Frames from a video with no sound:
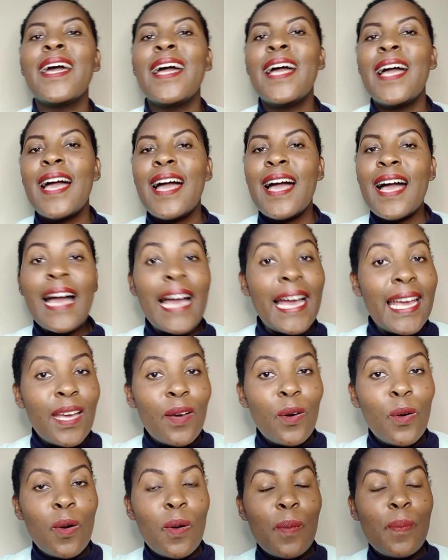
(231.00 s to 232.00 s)
I
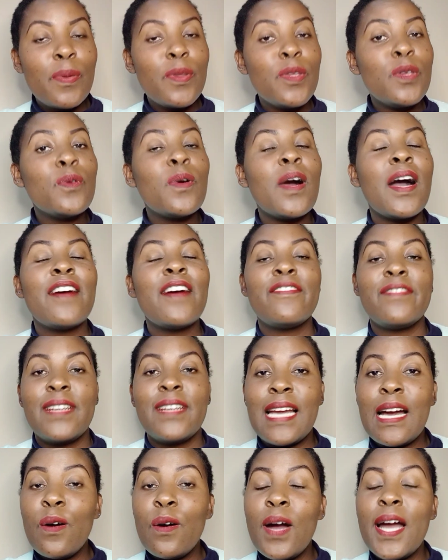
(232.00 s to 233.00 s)
hope you have now
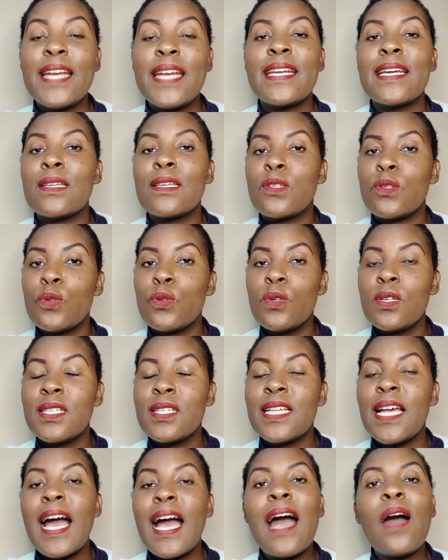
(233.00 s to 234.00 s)
understood
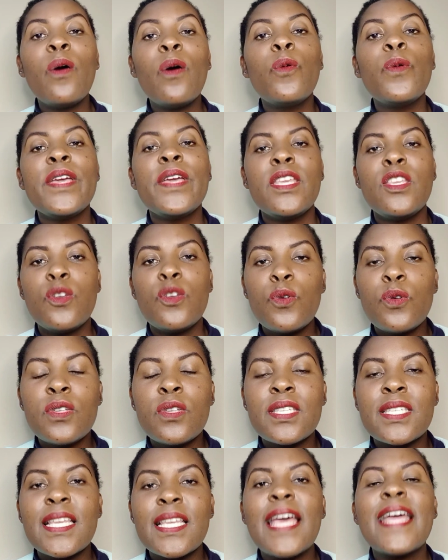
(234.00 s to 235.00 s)
how we use
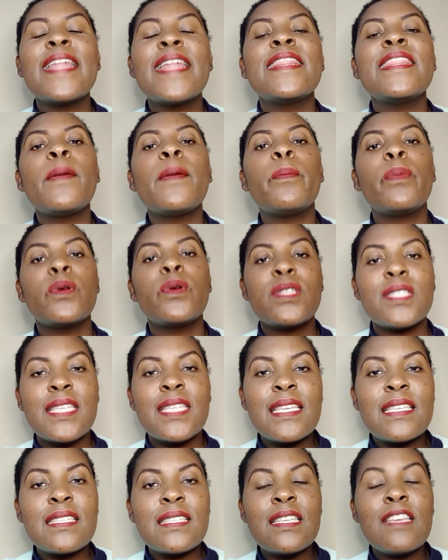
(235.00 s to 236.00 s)
the
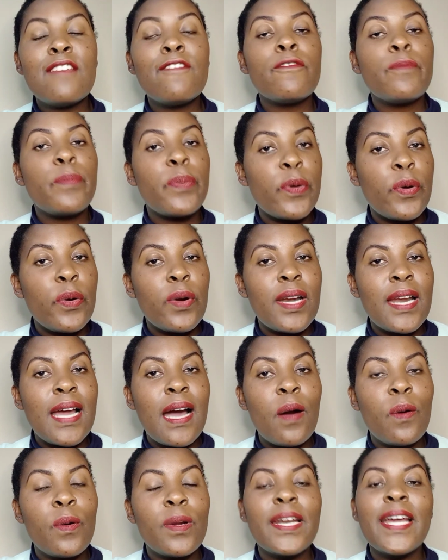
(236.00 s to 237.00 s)
possessive pronoun
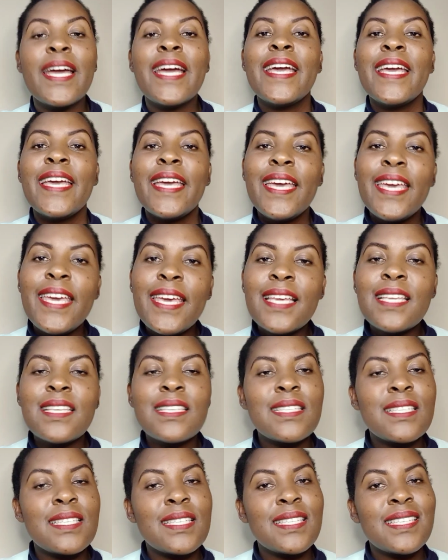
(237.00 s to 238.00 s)
his
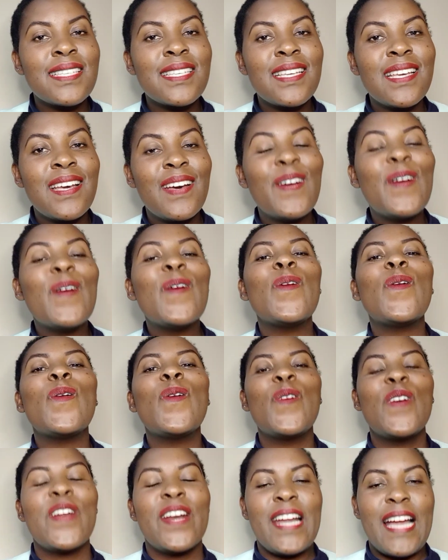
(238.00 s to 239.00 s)
or
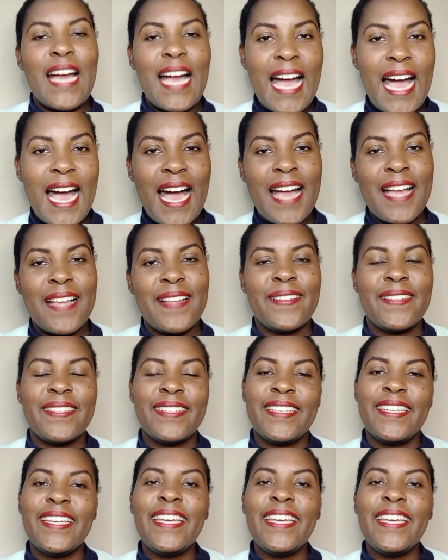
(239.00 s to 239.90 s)
her in